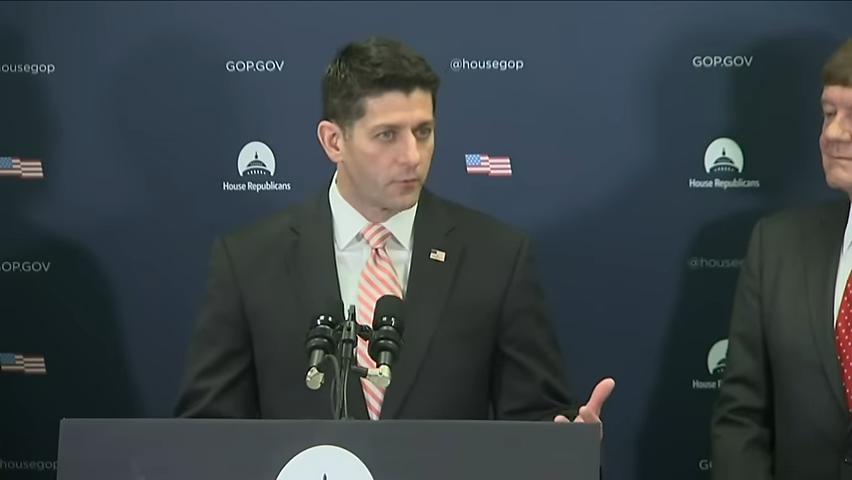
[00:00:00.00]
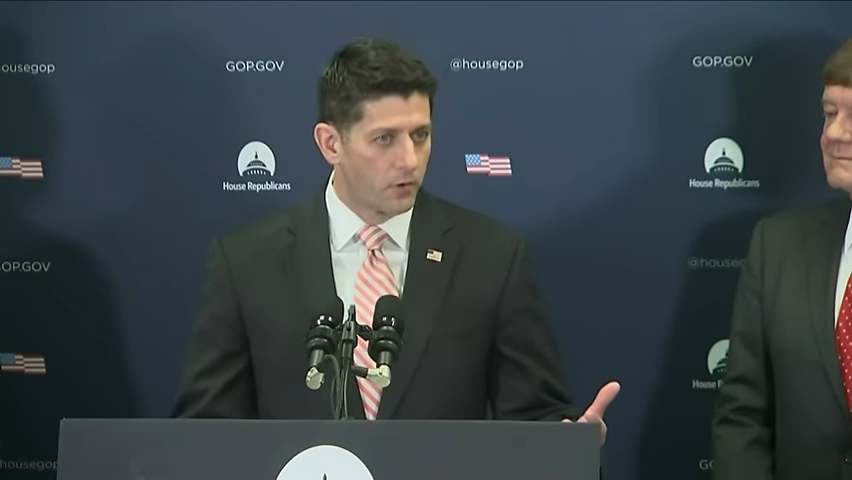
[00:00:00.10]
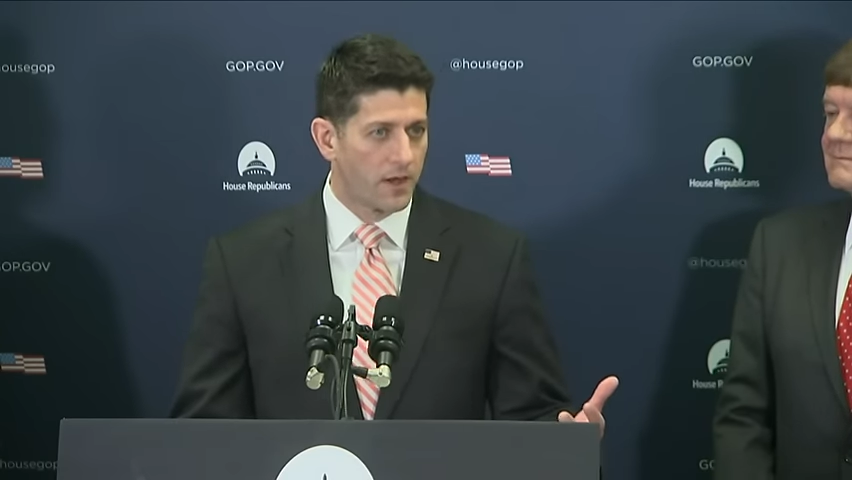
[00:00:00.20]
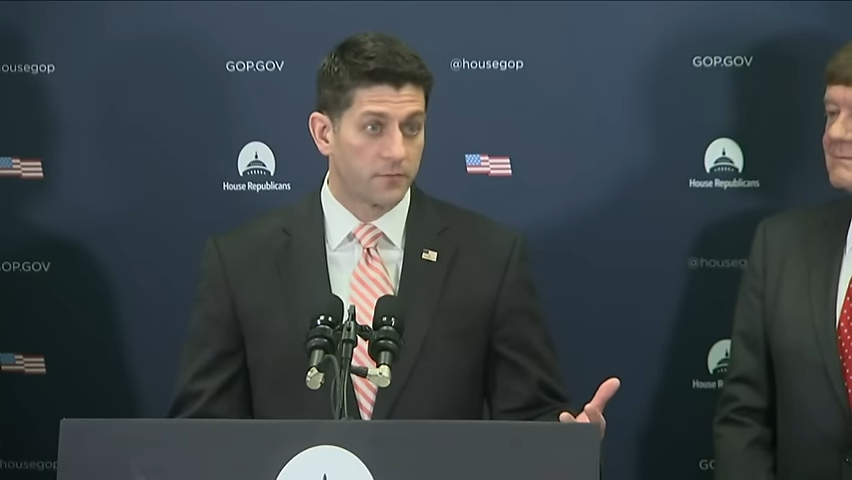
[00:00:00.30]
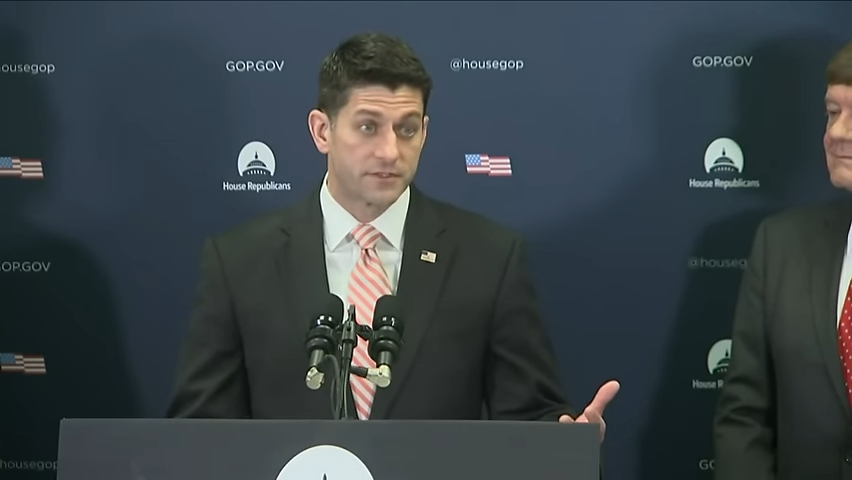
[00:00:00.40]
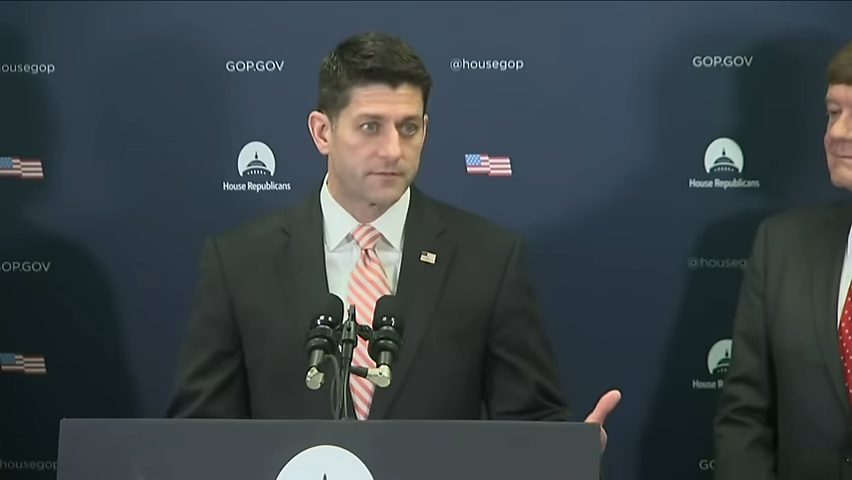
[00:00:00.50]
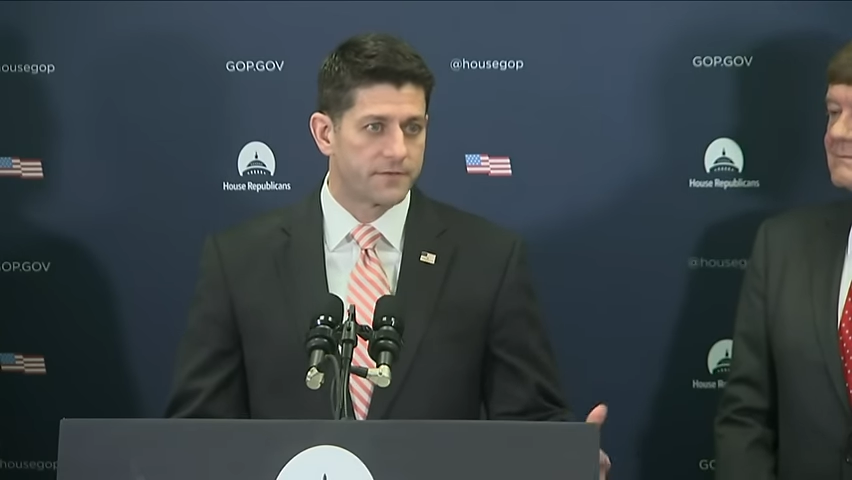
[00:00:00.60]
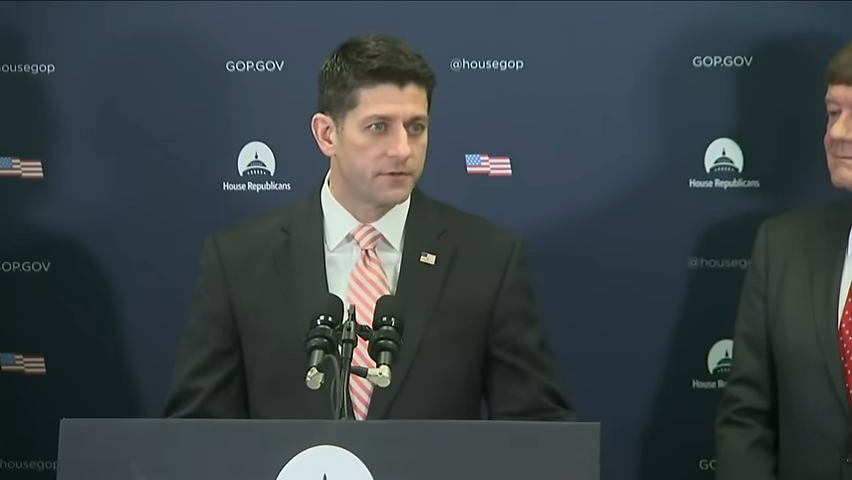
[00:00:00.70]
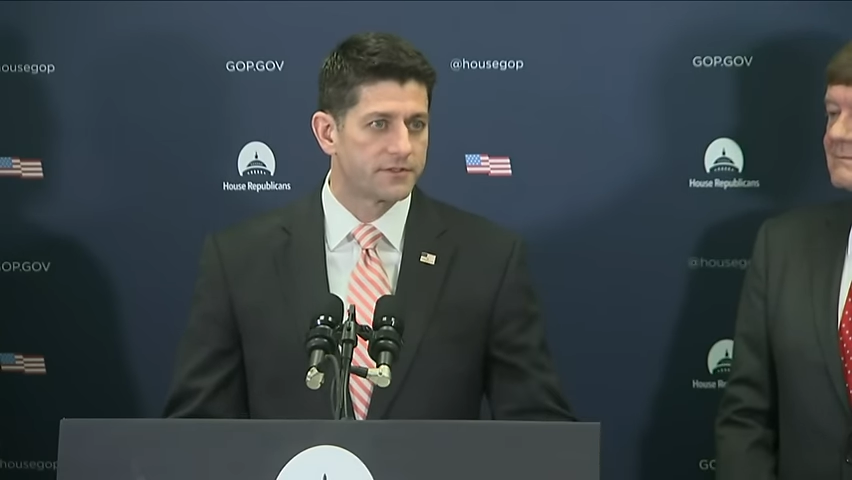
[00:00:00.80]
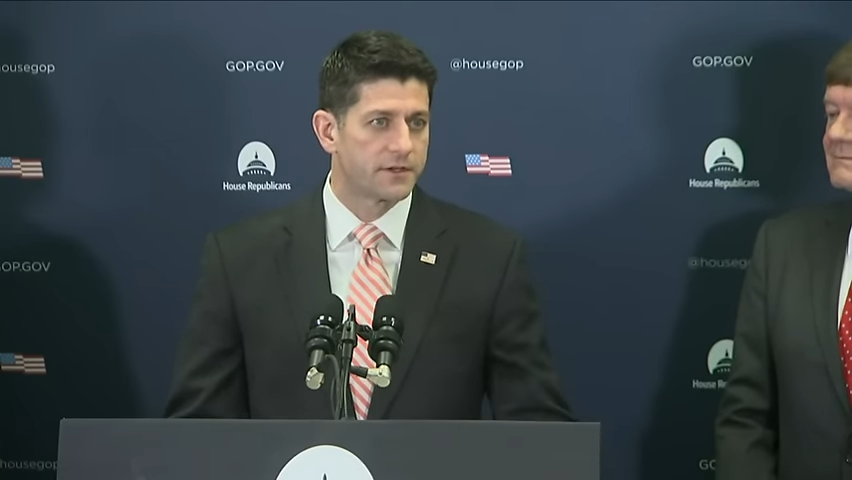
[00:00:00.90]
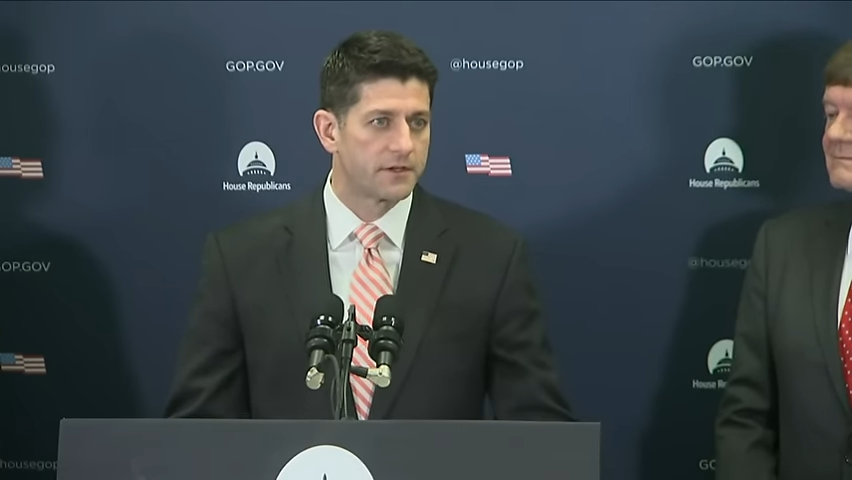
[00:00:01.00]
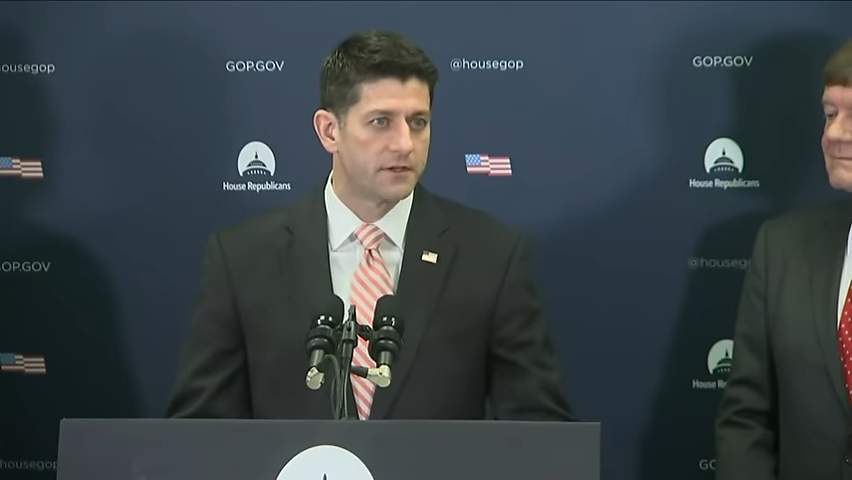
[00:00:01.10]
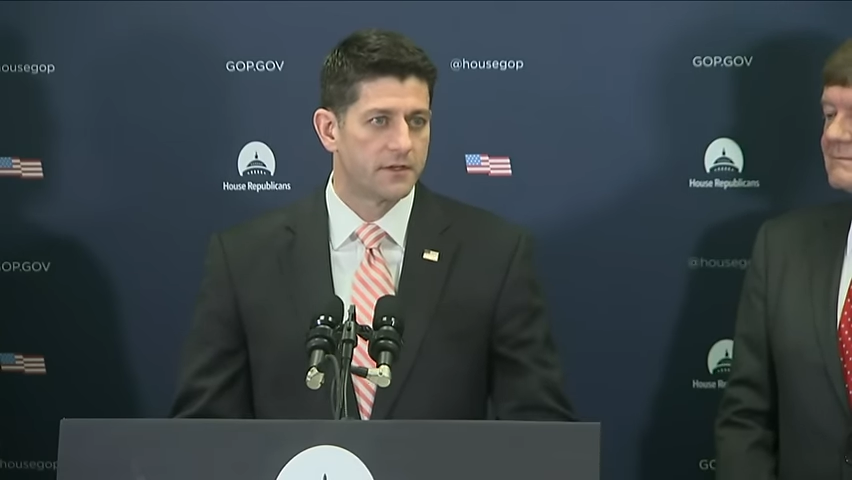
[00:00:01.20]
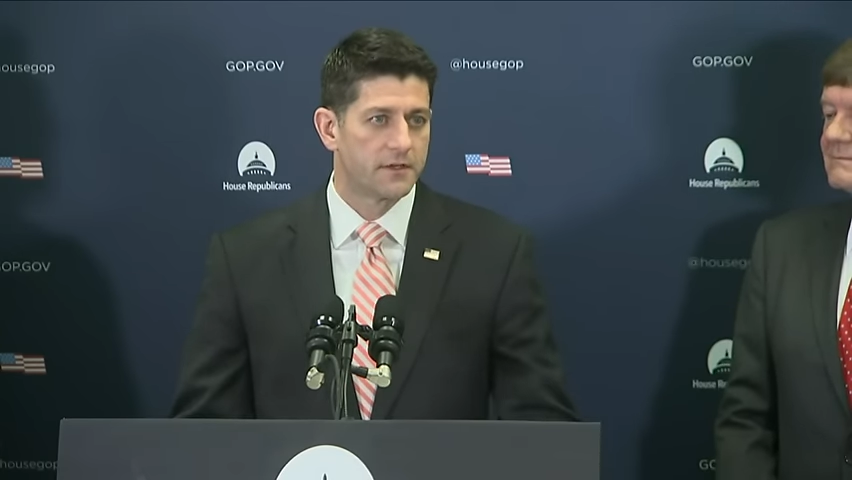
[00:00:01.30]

rollout was confusing.